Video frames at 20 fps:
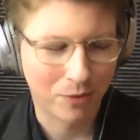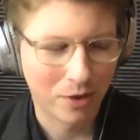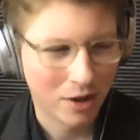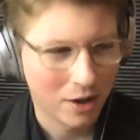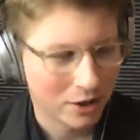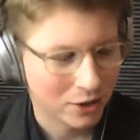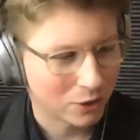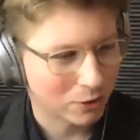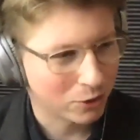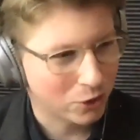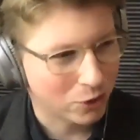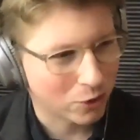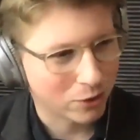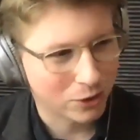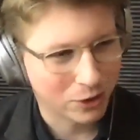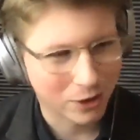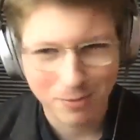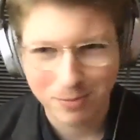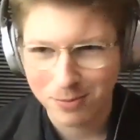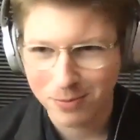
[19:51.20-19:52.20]
So short
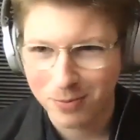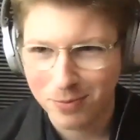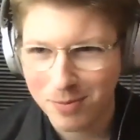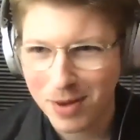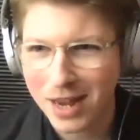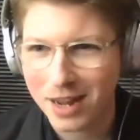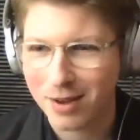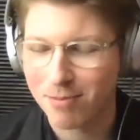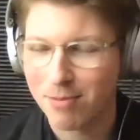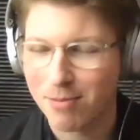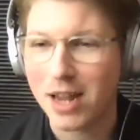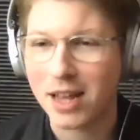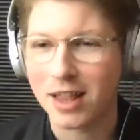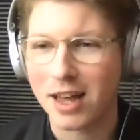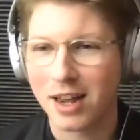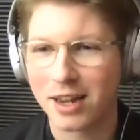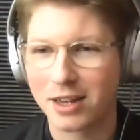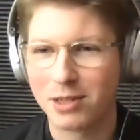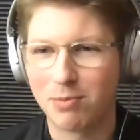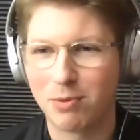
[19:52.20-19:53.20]
term, make
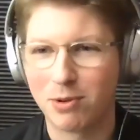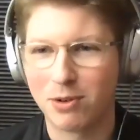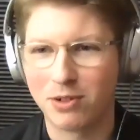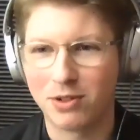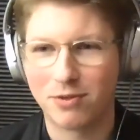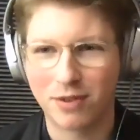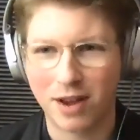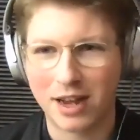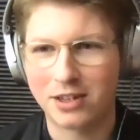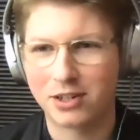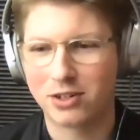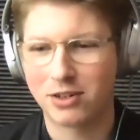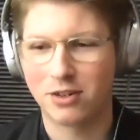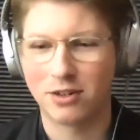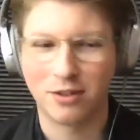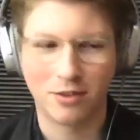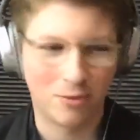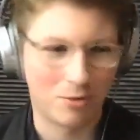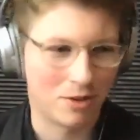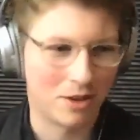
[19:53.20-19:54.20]
that experience
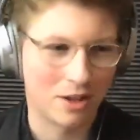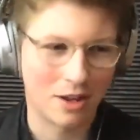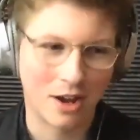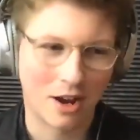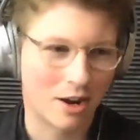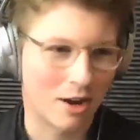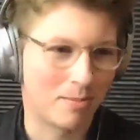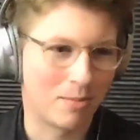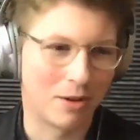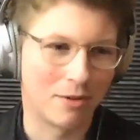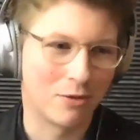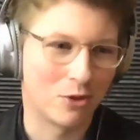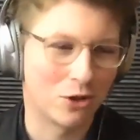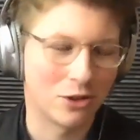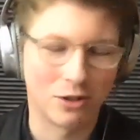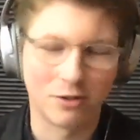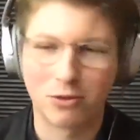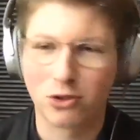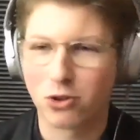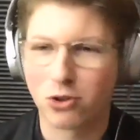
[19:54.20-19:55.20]
faster with a couple of
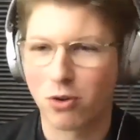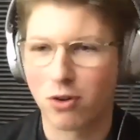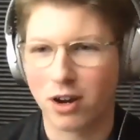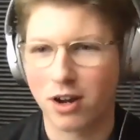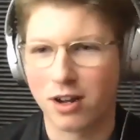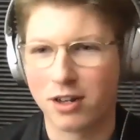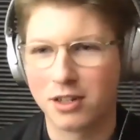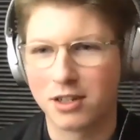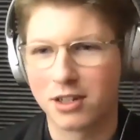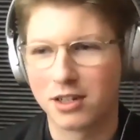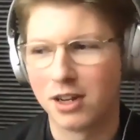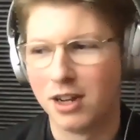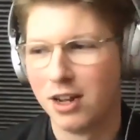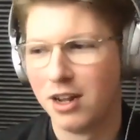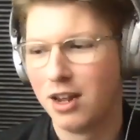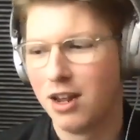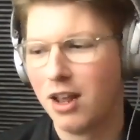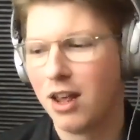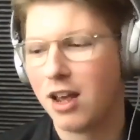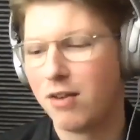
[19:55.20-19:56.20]
sort of shortcuts.
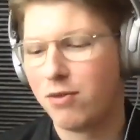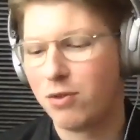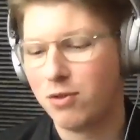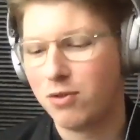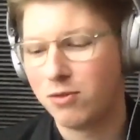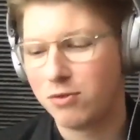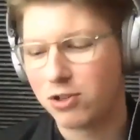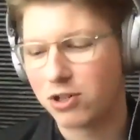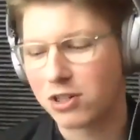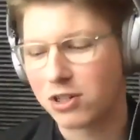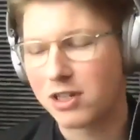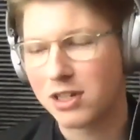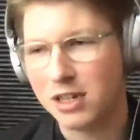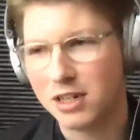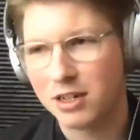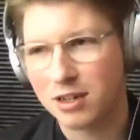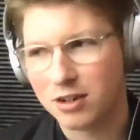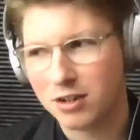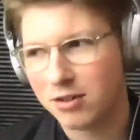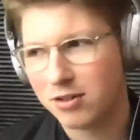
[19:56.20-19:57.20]
If you just need
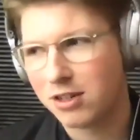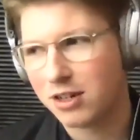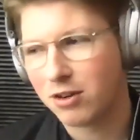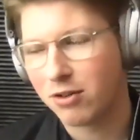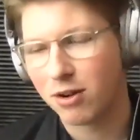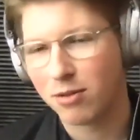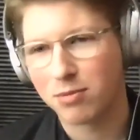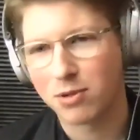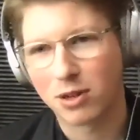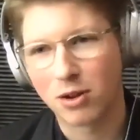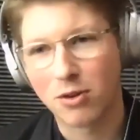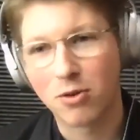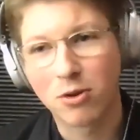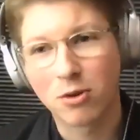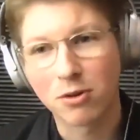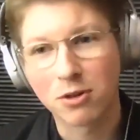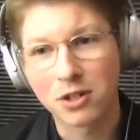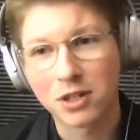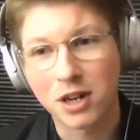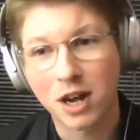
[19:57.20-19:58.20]
to decrypt
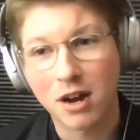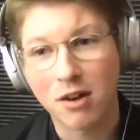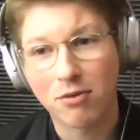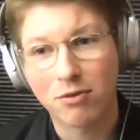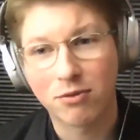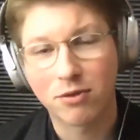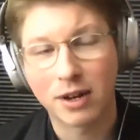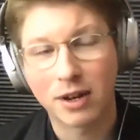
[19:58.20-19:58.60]
local stuff,